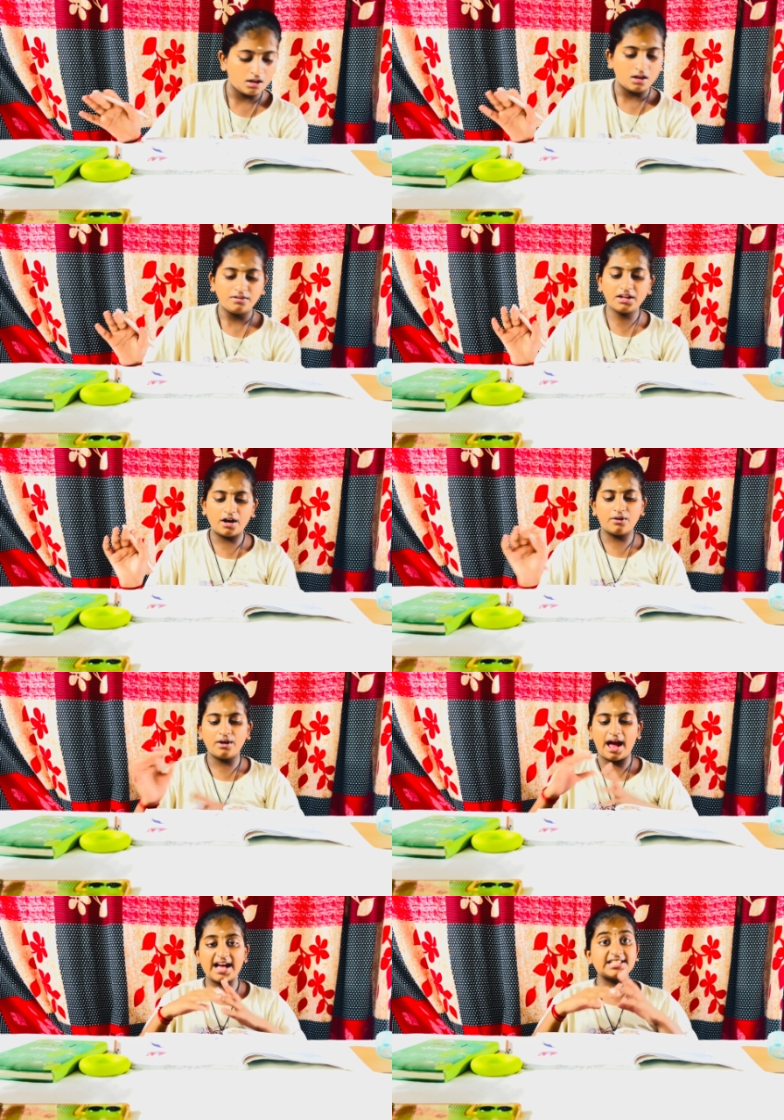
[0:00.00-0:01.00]
Now,
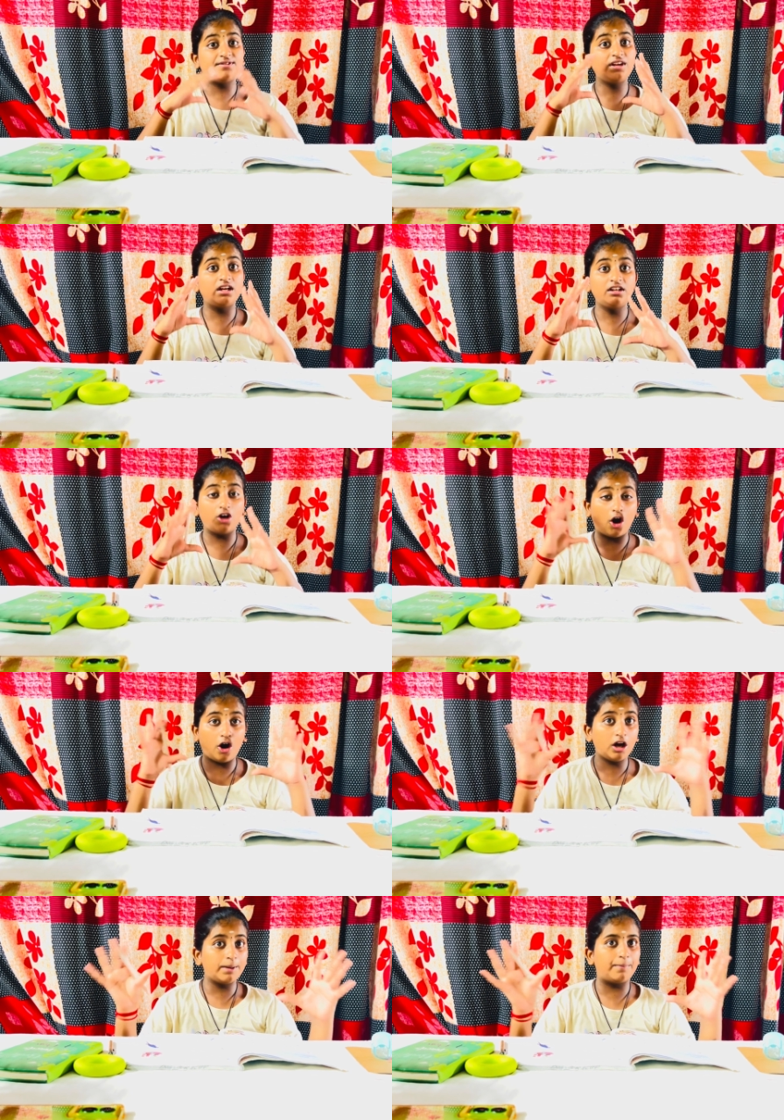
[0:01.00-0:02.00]
as we learned
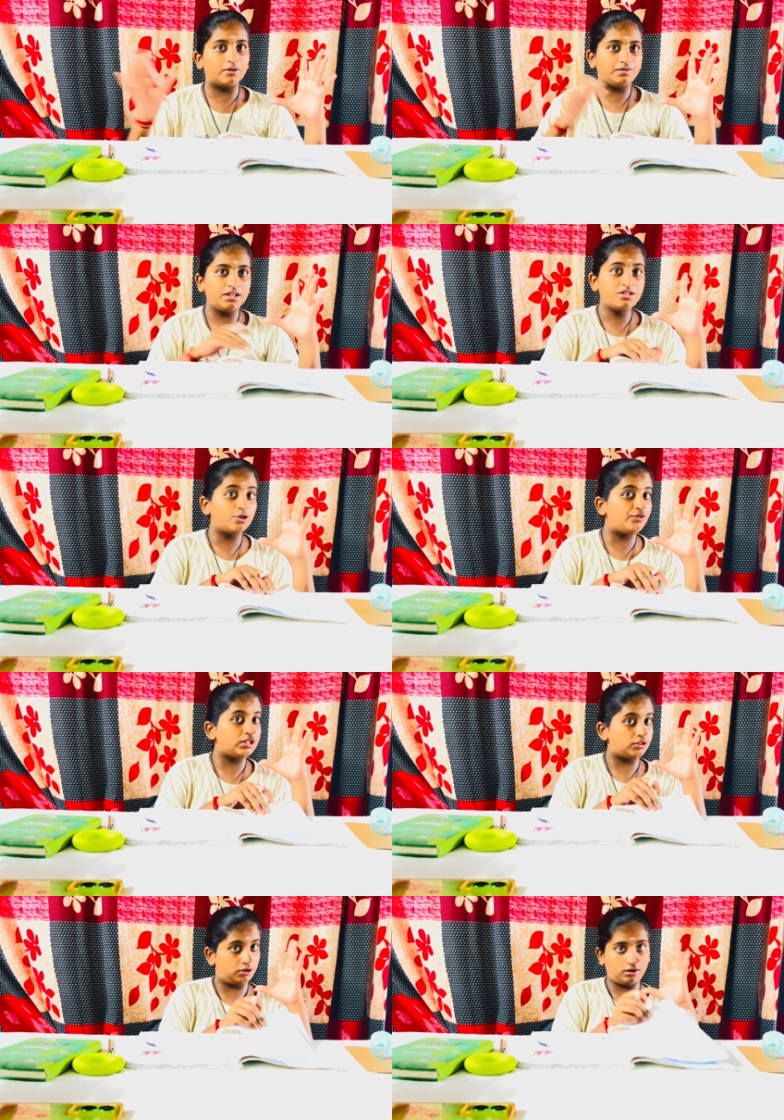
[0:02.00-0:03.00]
all about this,
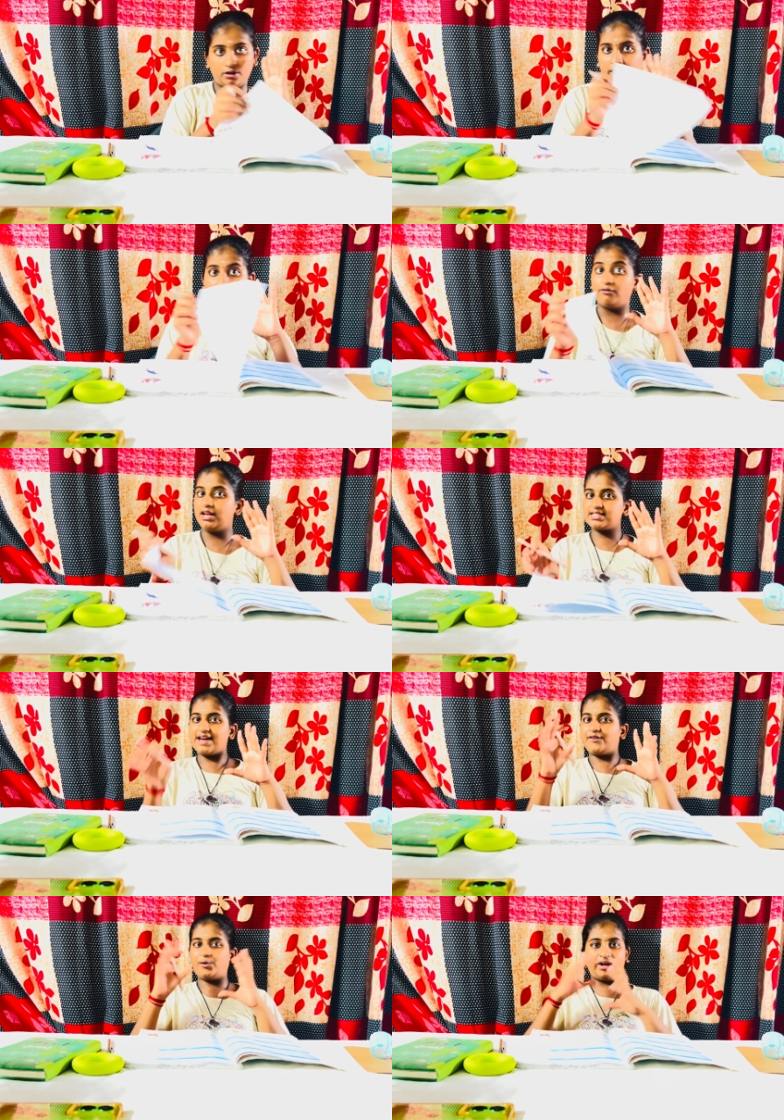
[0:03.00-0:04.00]
let's
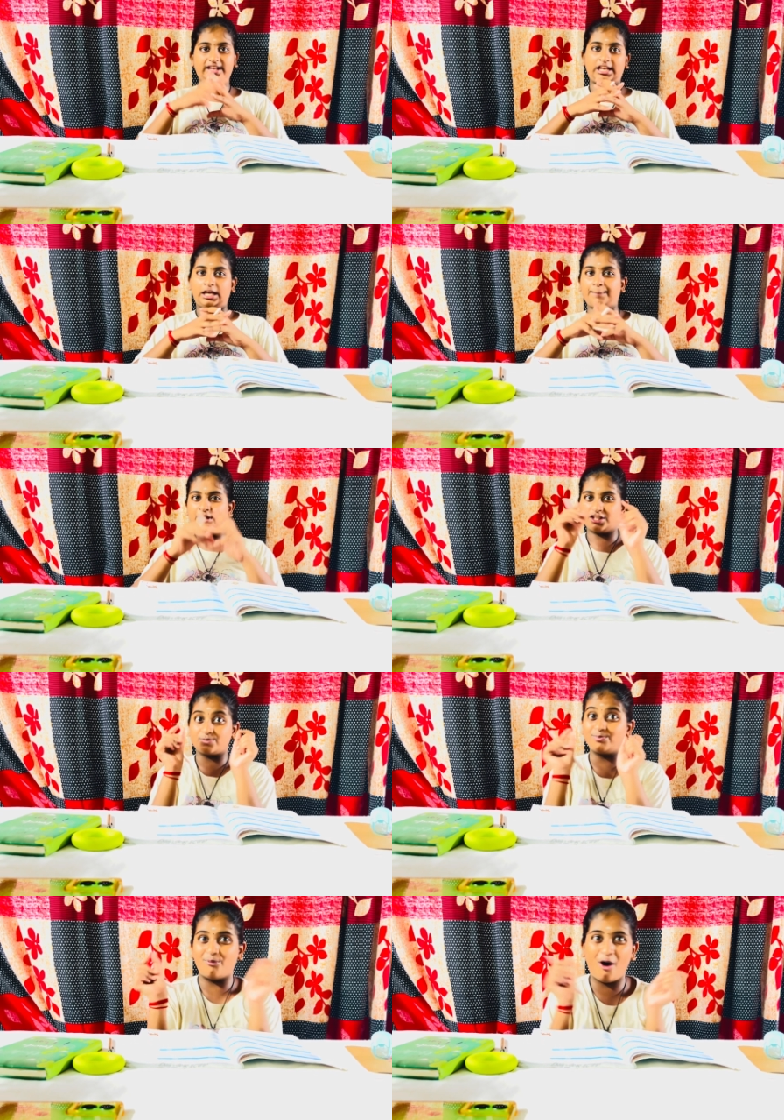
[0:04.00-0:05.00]
have a quick recap and a
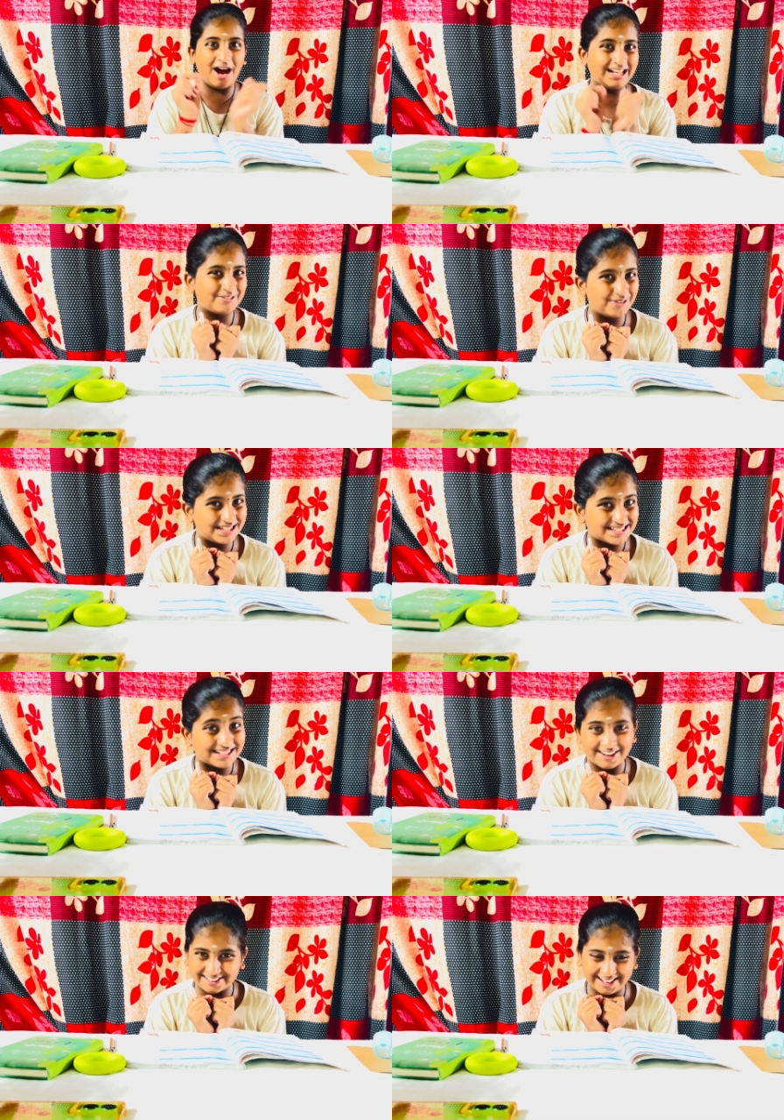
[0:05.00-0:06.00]
small quiz,
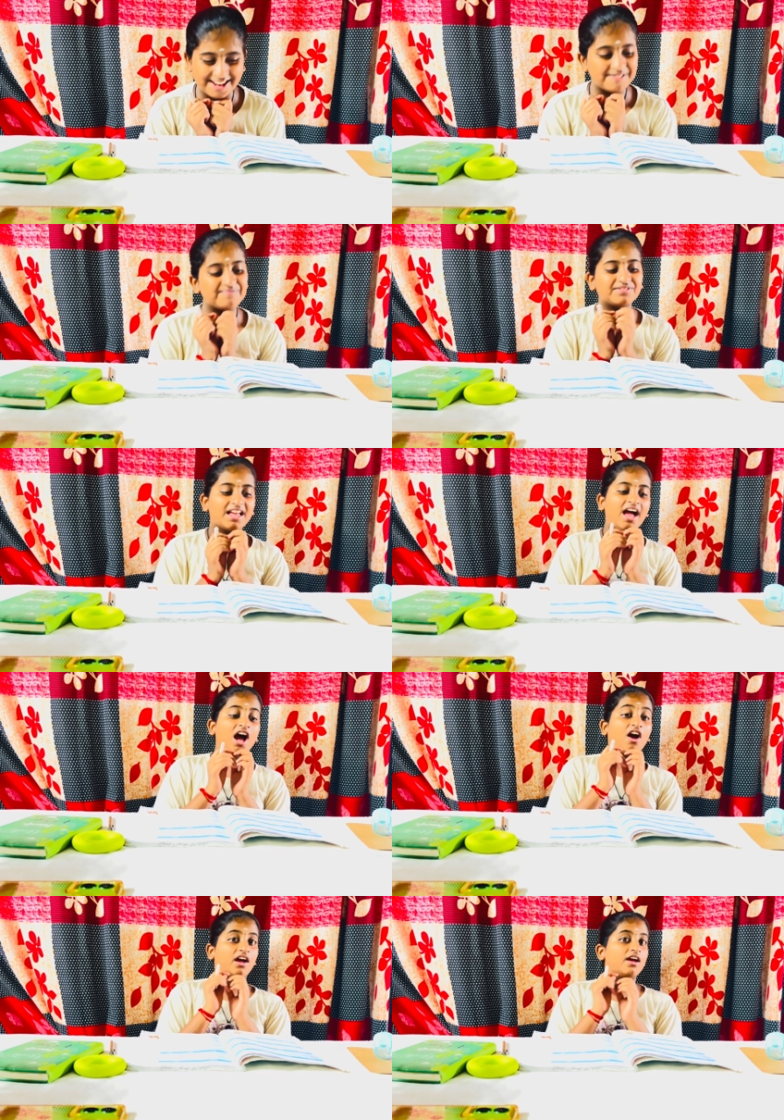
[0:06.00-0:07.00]
okay?
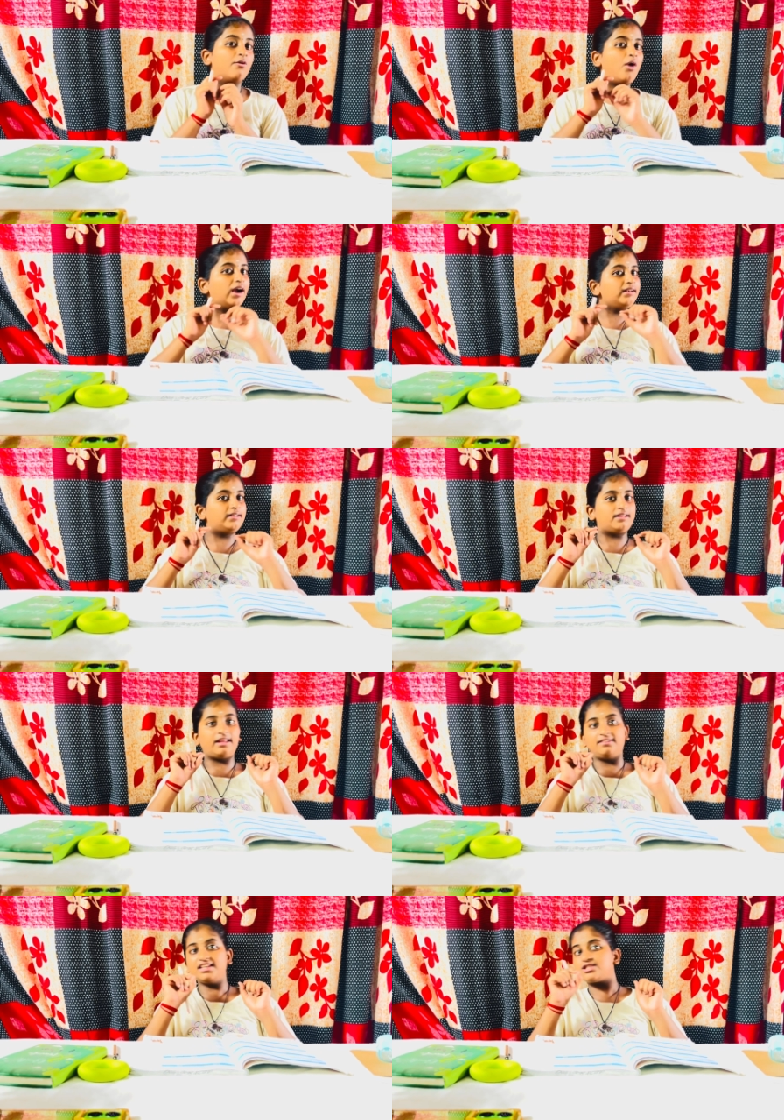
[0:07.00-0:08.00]

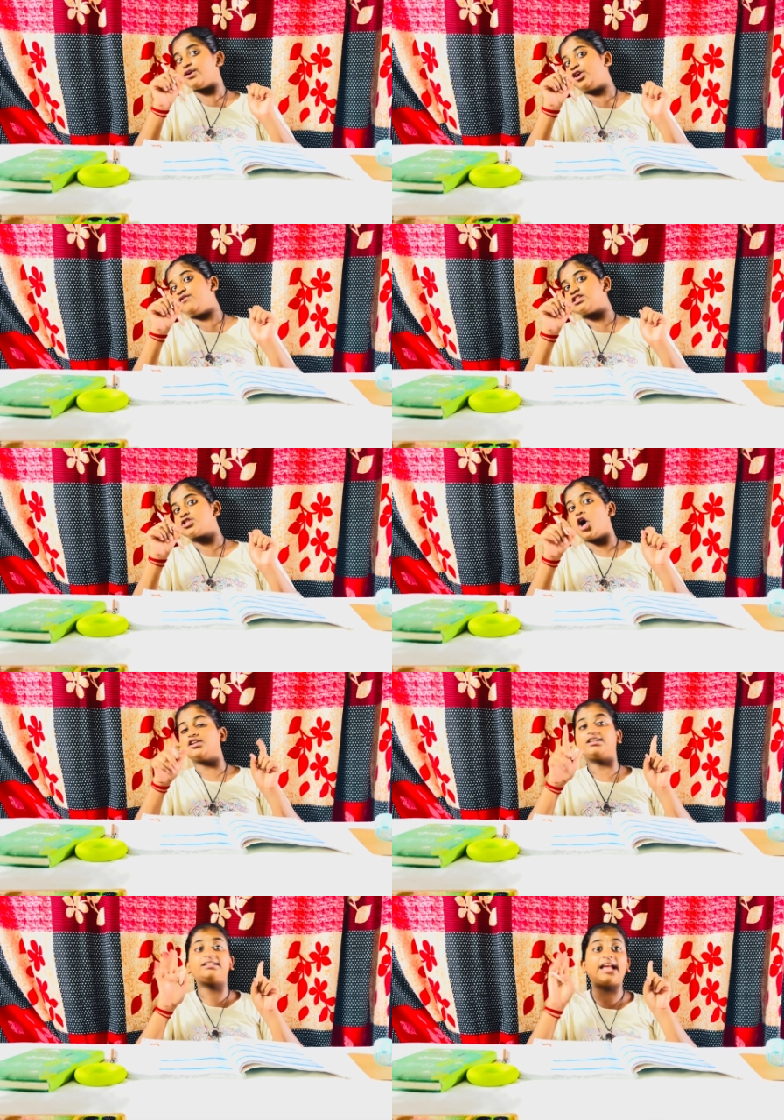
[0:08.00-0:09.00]
In this video, we saw
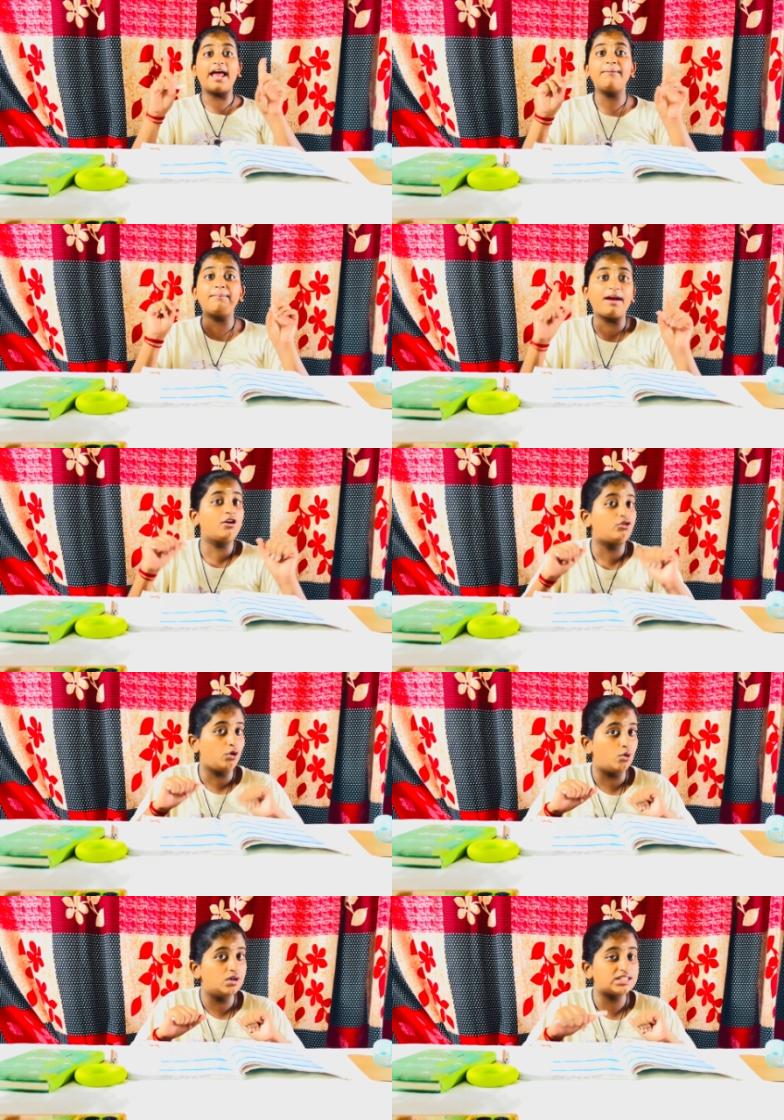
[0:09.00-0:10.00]
the 10 main
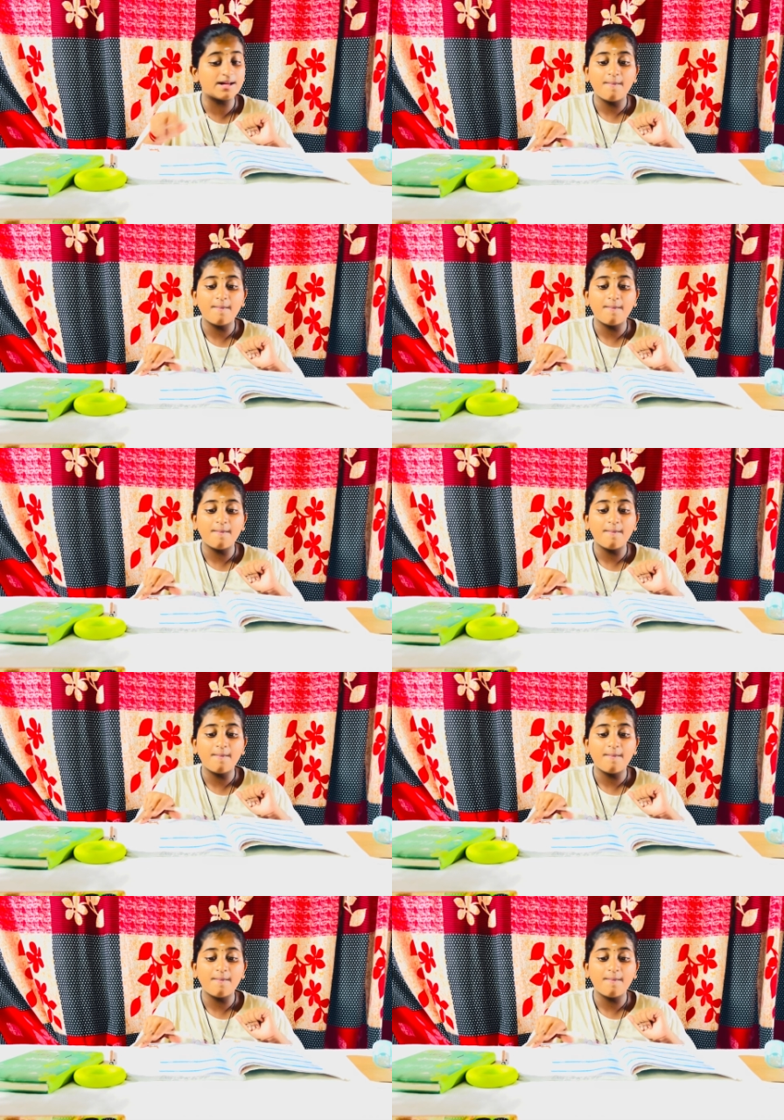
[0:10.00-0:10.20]
rules